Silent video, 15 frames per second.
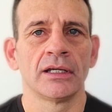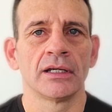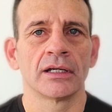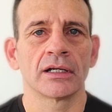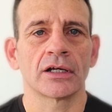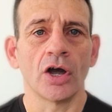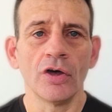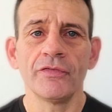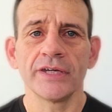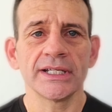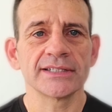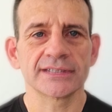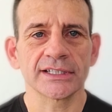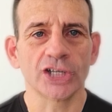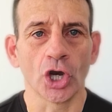COVID
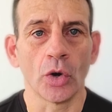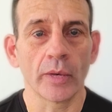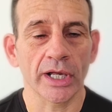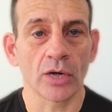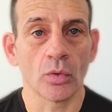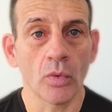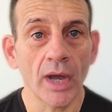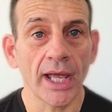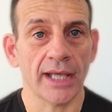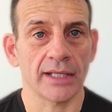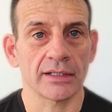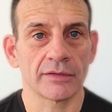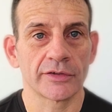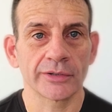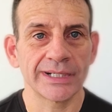isn't going away.
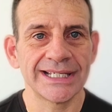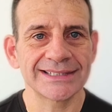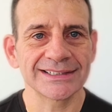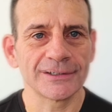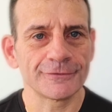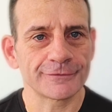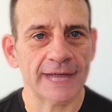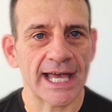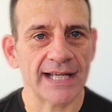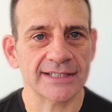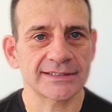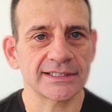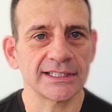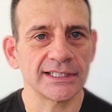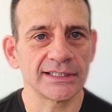There isn't a
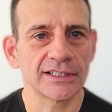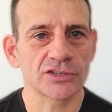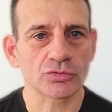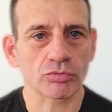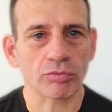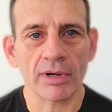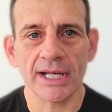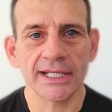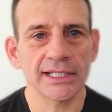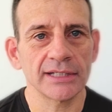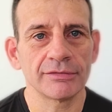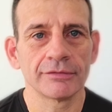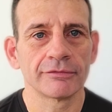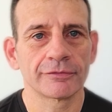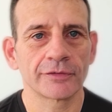vaccine that's ready
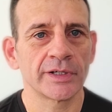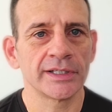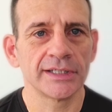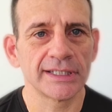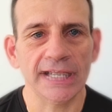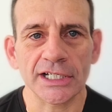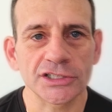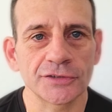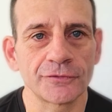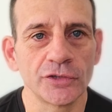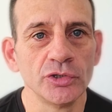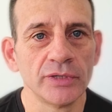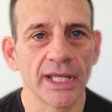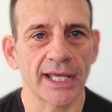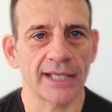in the next
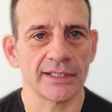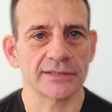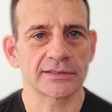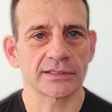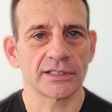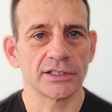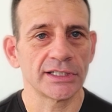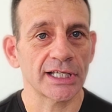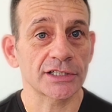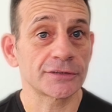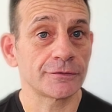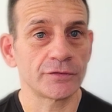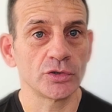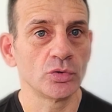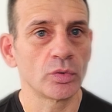few days, in the next
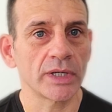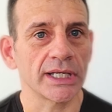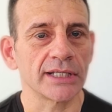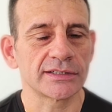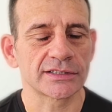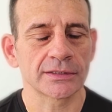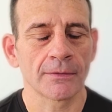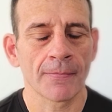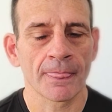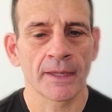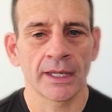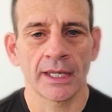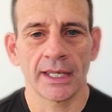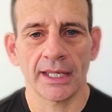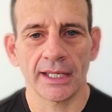few weeks.
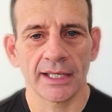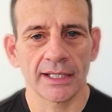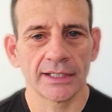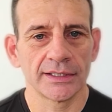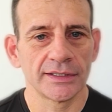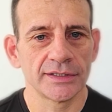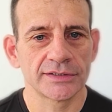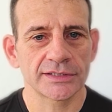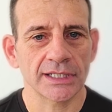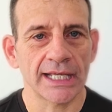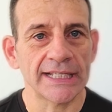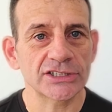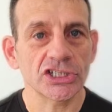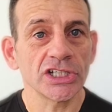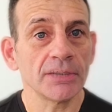And
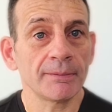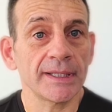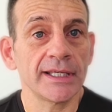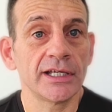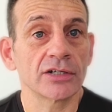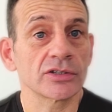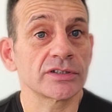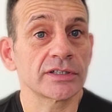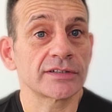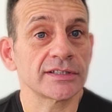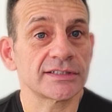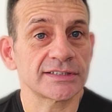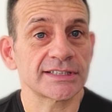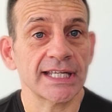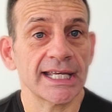it's going to be here to
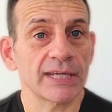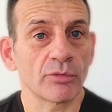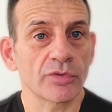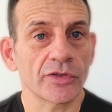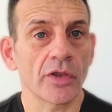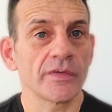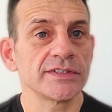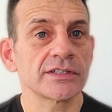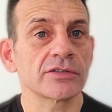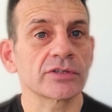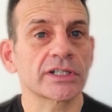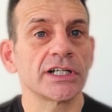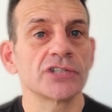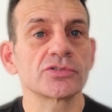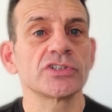stay. And with all these other
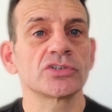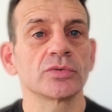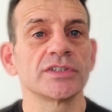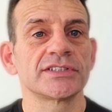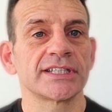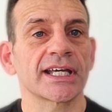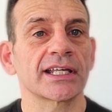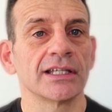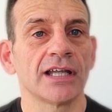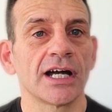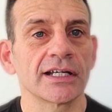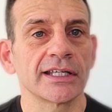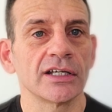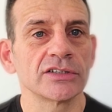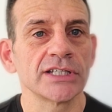countries doing second lockdowns,